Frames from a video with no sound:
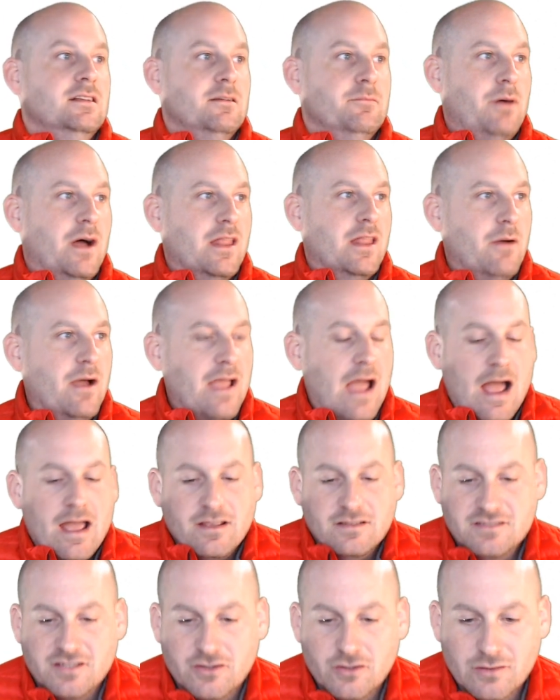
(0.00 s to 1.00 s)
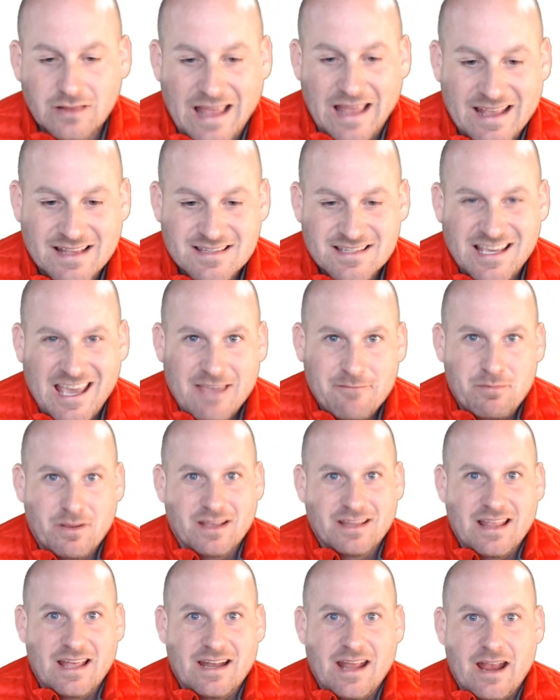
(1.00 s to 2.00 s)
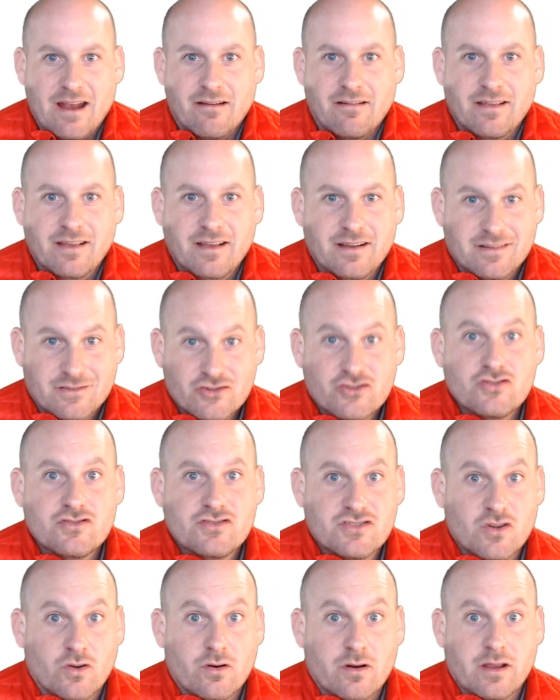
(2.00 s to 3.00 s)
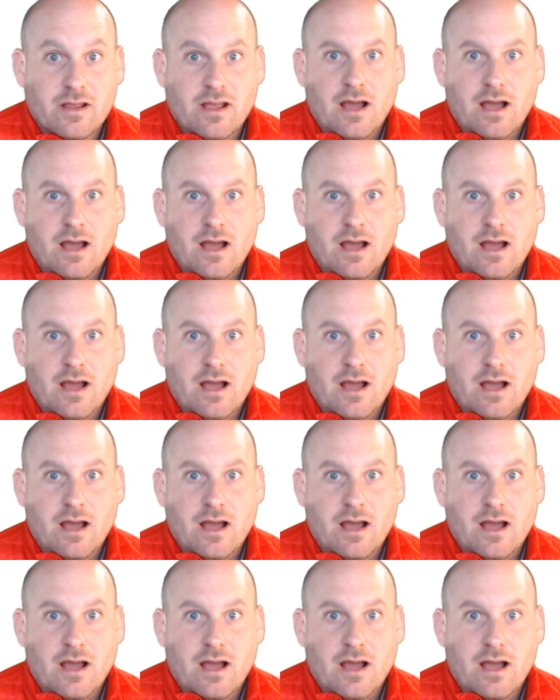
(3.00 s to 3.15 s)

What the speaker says: By the way, I used to do landscaping in that area. True story.